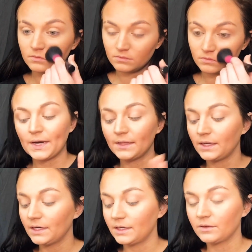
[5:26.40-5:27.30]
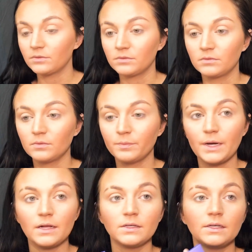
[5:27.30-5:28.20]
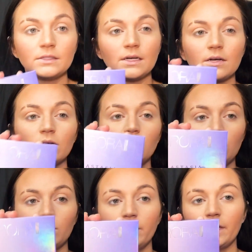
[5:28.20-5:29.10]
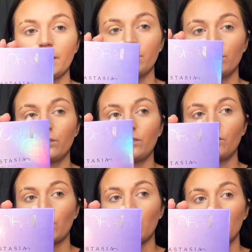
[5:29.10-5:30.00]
Highlighting palette, it's like a glow kit from